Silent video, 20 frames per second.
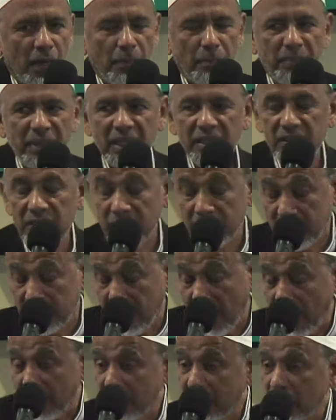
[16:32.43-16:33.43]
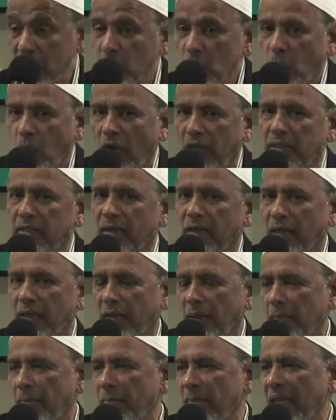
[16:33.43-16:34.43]
because that is
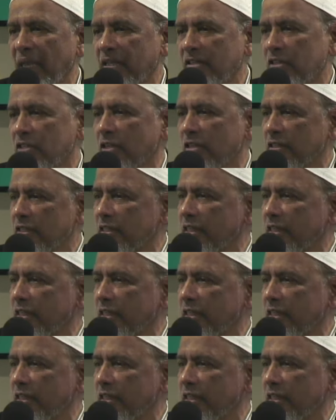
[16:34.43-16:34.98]
what makes us